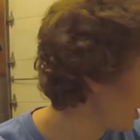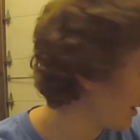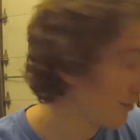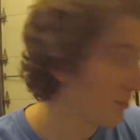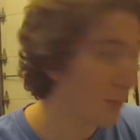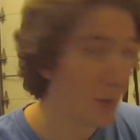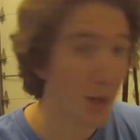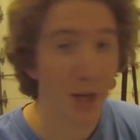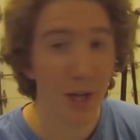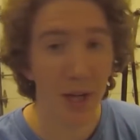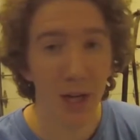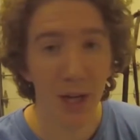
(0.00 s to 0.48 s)

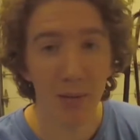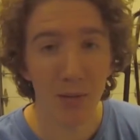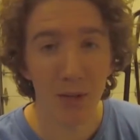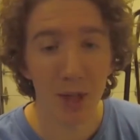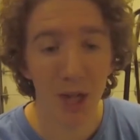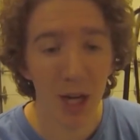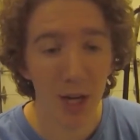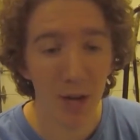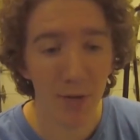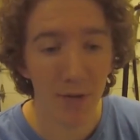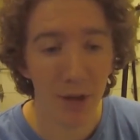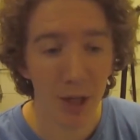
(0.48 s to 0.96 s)
But I'm
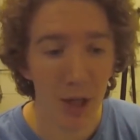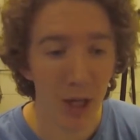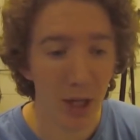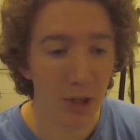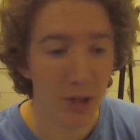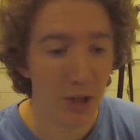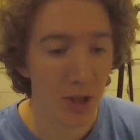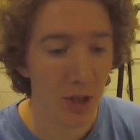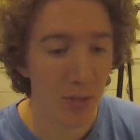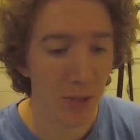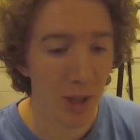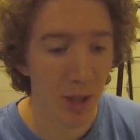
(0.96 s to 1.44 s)
trying to figure out
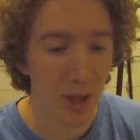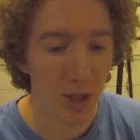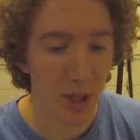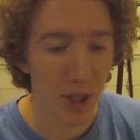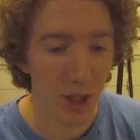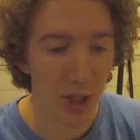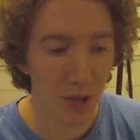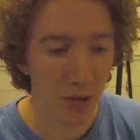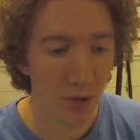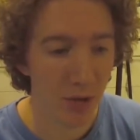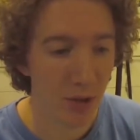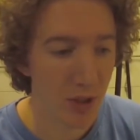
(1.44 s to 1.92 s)
something else I
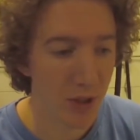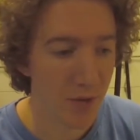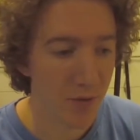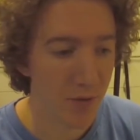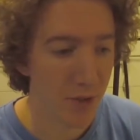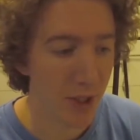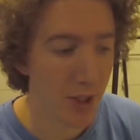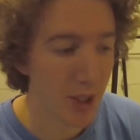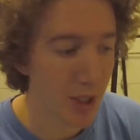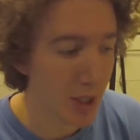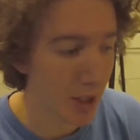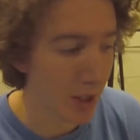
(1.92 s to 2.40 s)
could do this
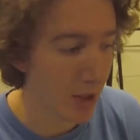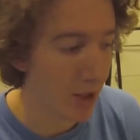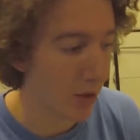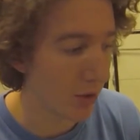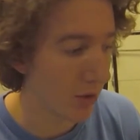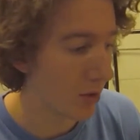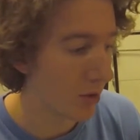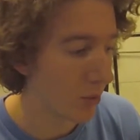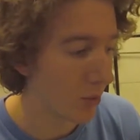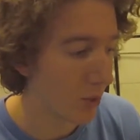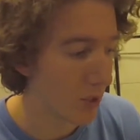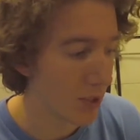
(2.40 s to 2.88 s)
video,
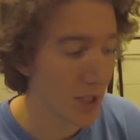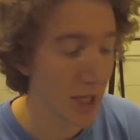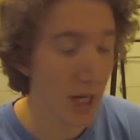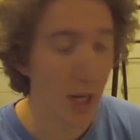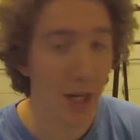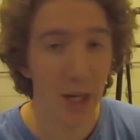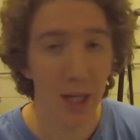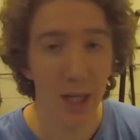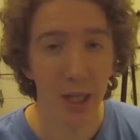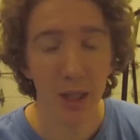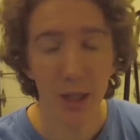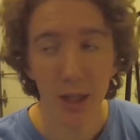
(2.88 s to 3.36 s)
which
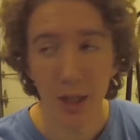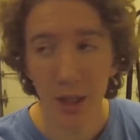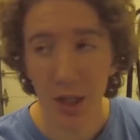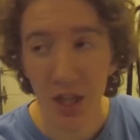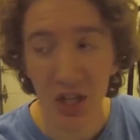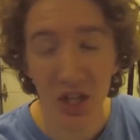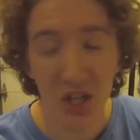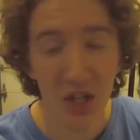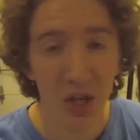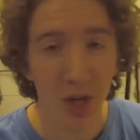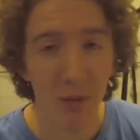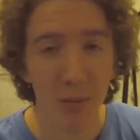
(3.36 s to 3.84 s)
I need to
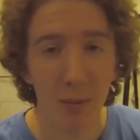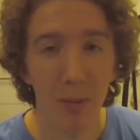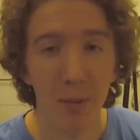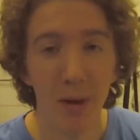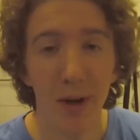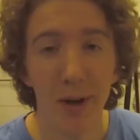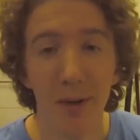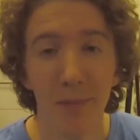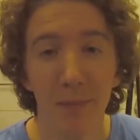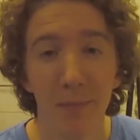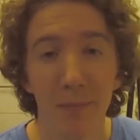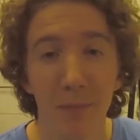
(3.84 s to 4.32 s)
start
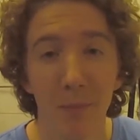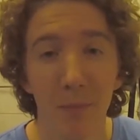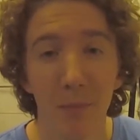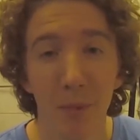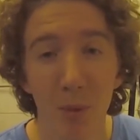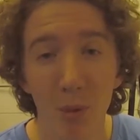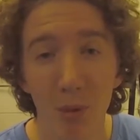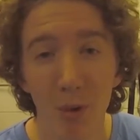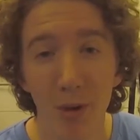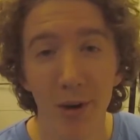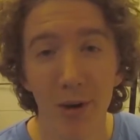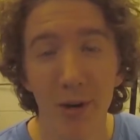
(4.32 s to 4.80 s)
preparing
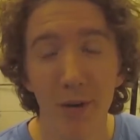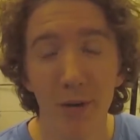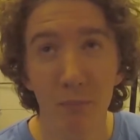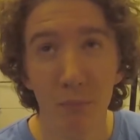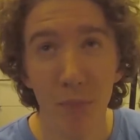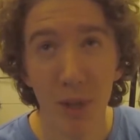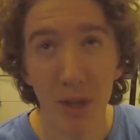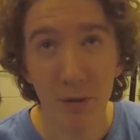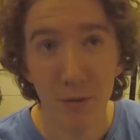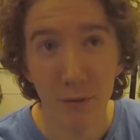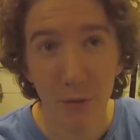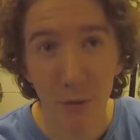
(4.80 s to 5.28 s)
more
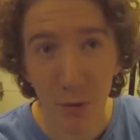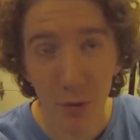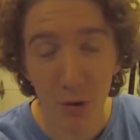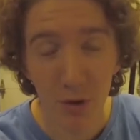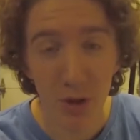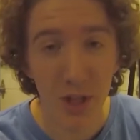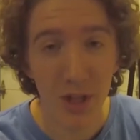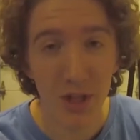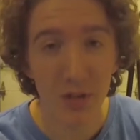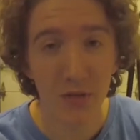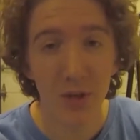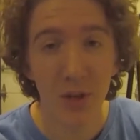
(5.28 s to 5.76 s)
before
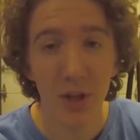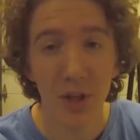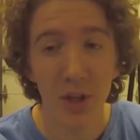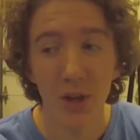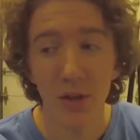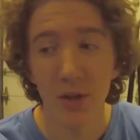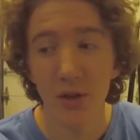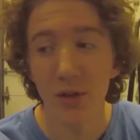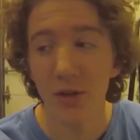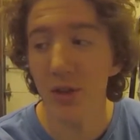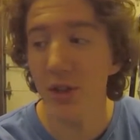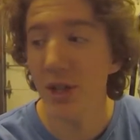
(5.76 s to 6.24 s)
these
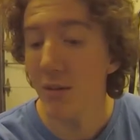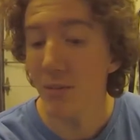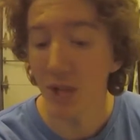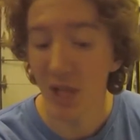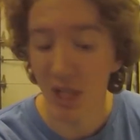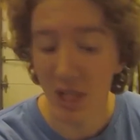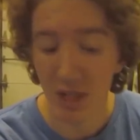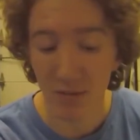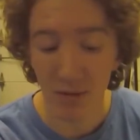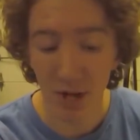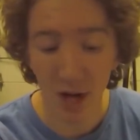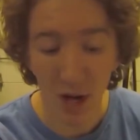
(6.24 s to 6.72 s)
videos because
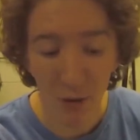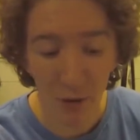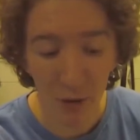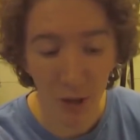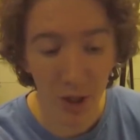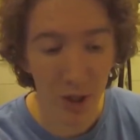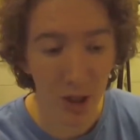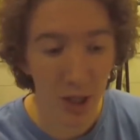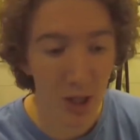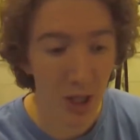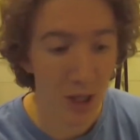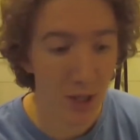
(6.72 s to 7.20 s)
I'm not
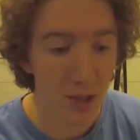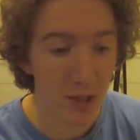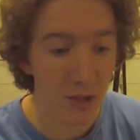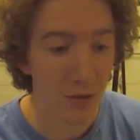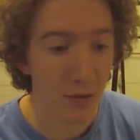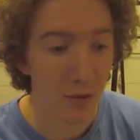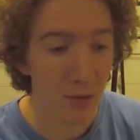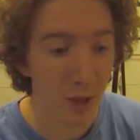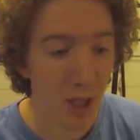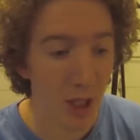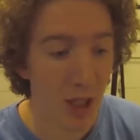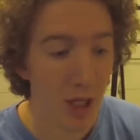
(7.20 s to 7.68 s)

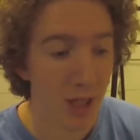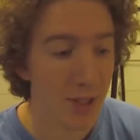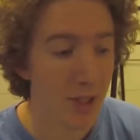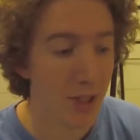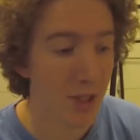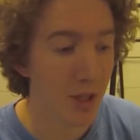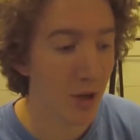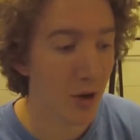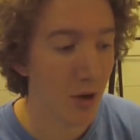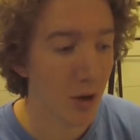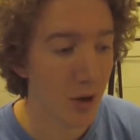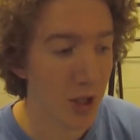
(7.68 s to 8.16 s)
realizing
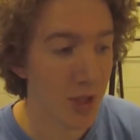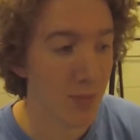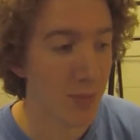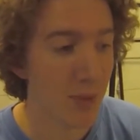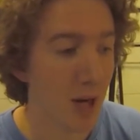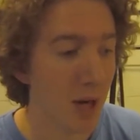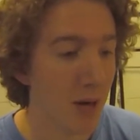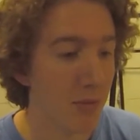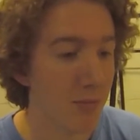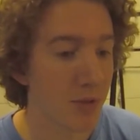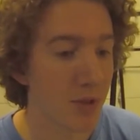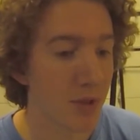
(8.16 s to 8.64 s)
all these
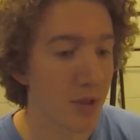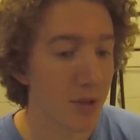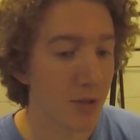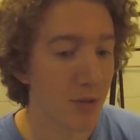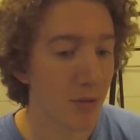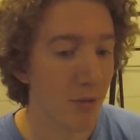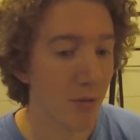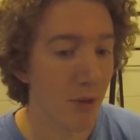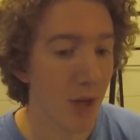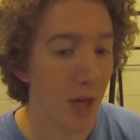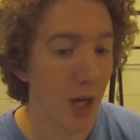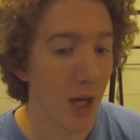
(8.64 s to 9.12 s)
problems
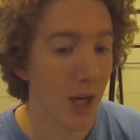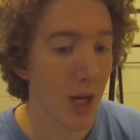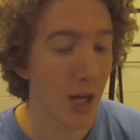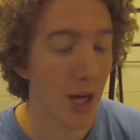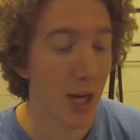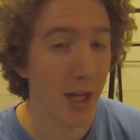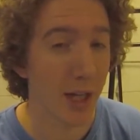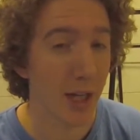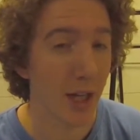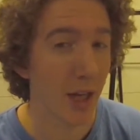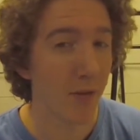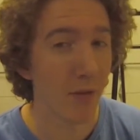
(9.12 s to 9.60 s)
that I
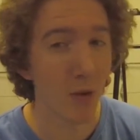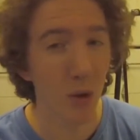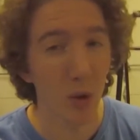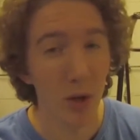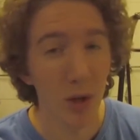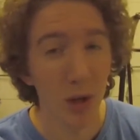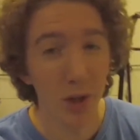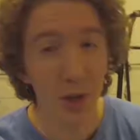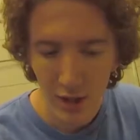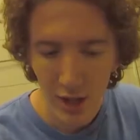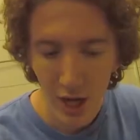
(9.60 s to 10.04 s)
can avoid.